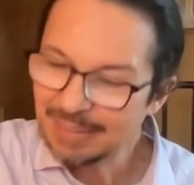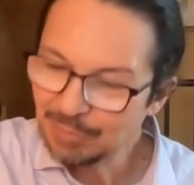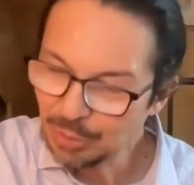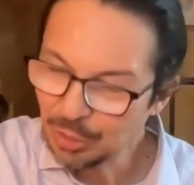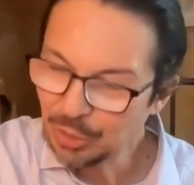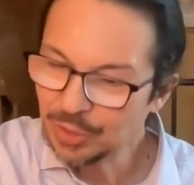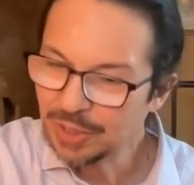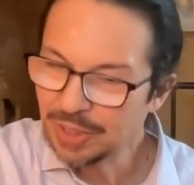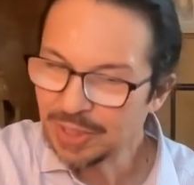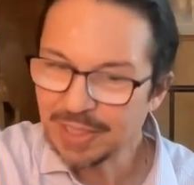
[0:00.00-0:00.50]

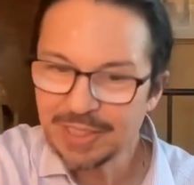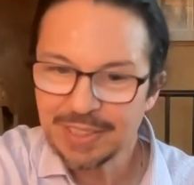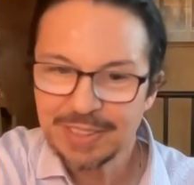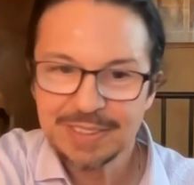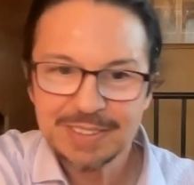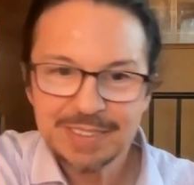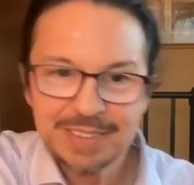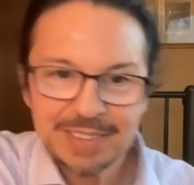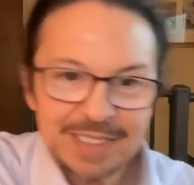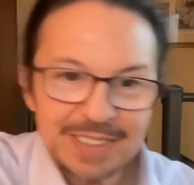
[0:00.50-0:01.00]
music
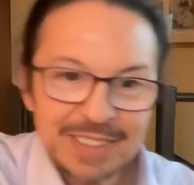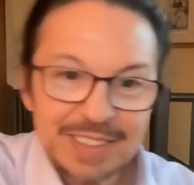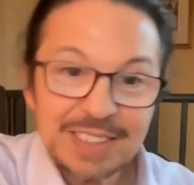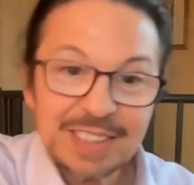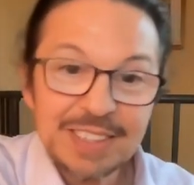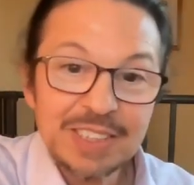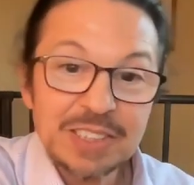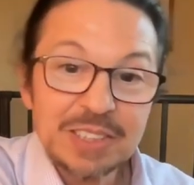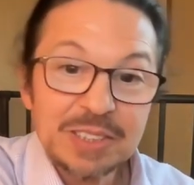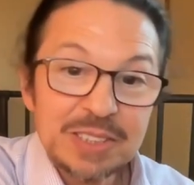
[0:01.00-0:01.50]

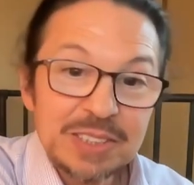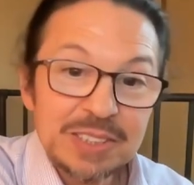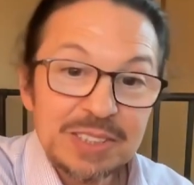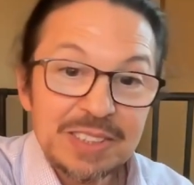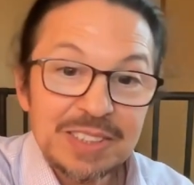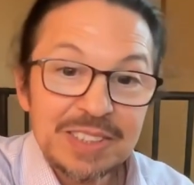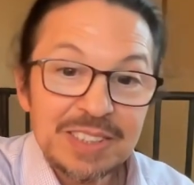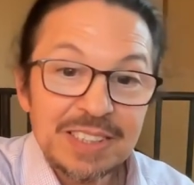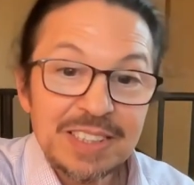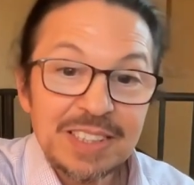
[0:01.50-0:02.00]
is
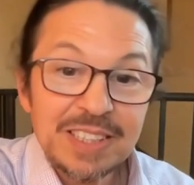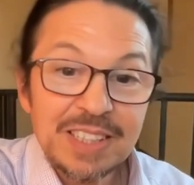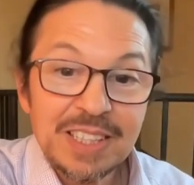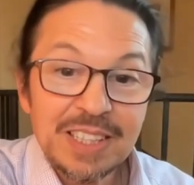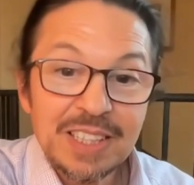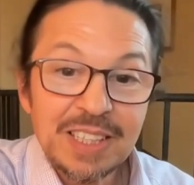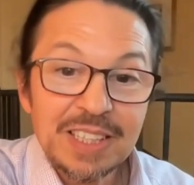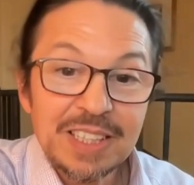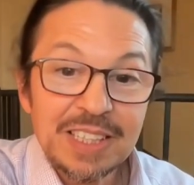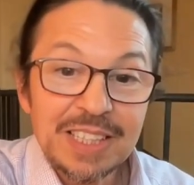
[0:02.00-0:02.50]

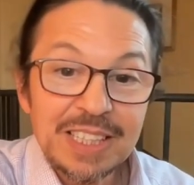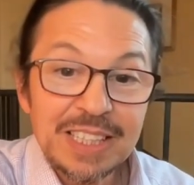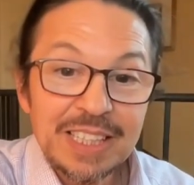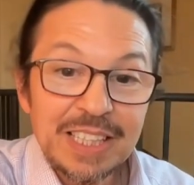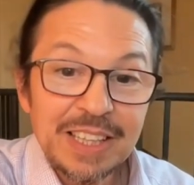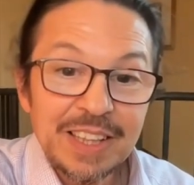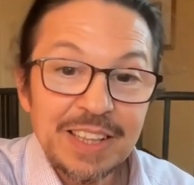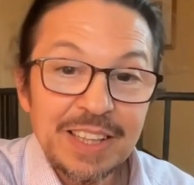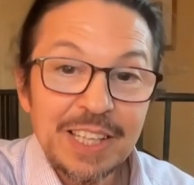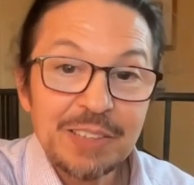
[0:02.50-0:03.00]
a
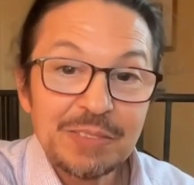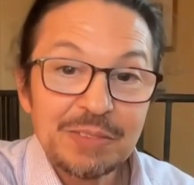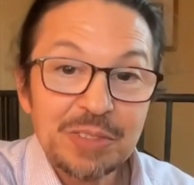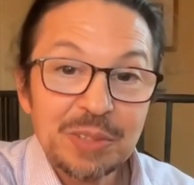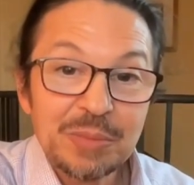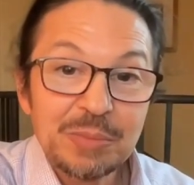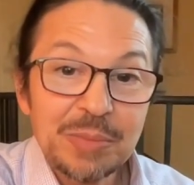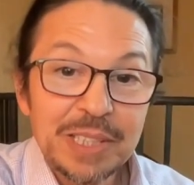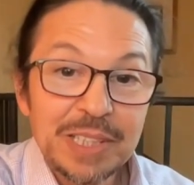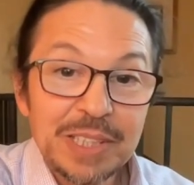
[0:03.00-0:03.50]
key thing
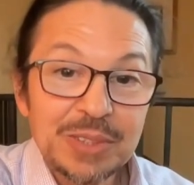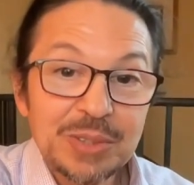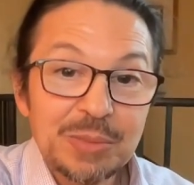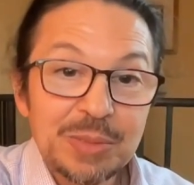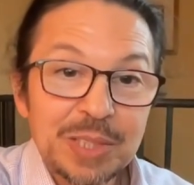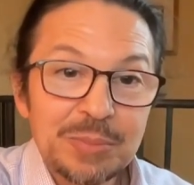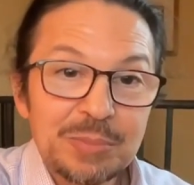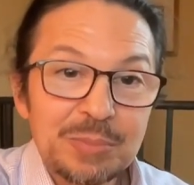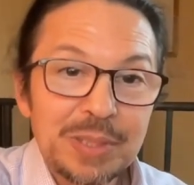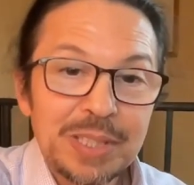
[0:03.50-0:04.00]
for me. So I'm
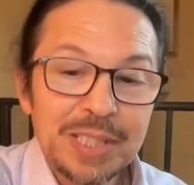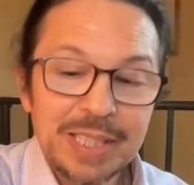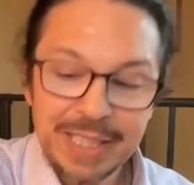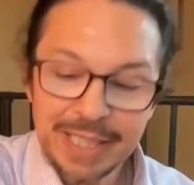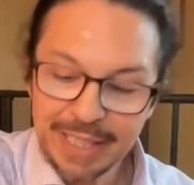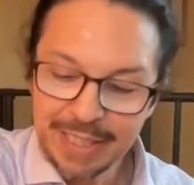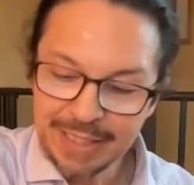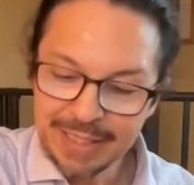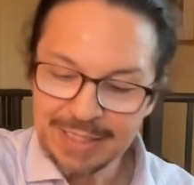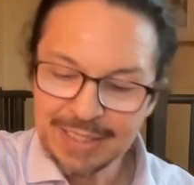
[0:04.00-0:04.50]
going to
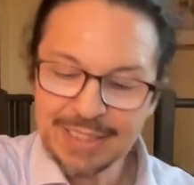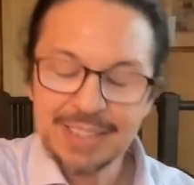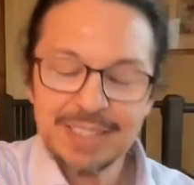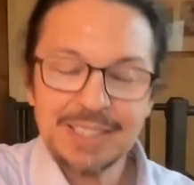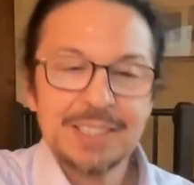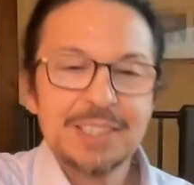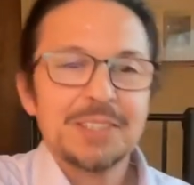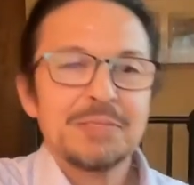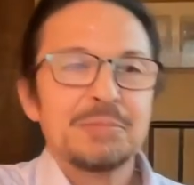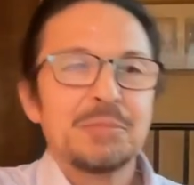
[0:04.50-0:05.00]
play
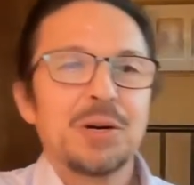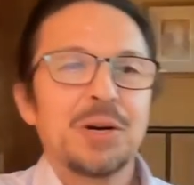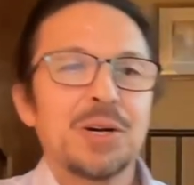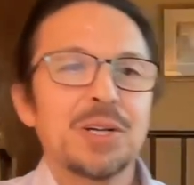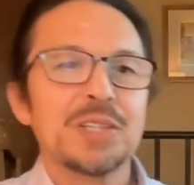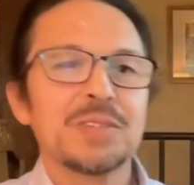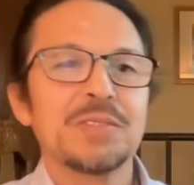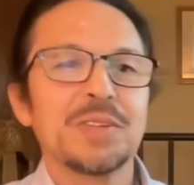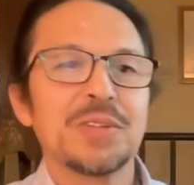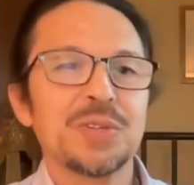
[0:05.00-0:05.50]

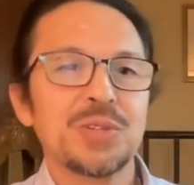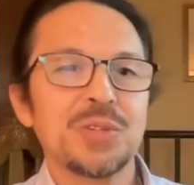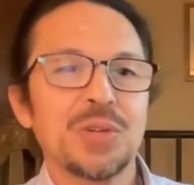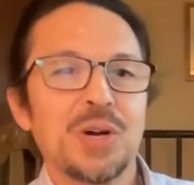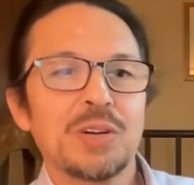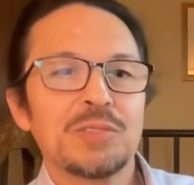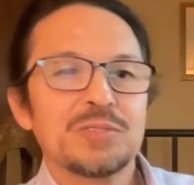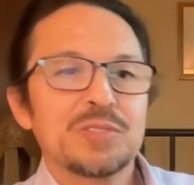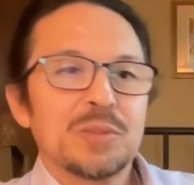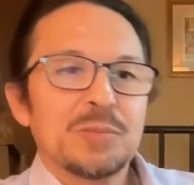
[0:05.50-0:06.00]
part of the
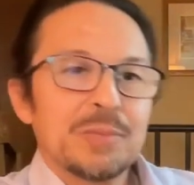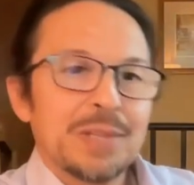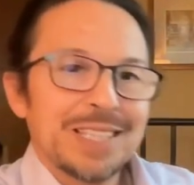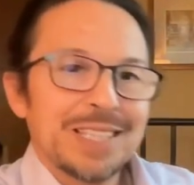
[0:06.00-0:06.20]
song from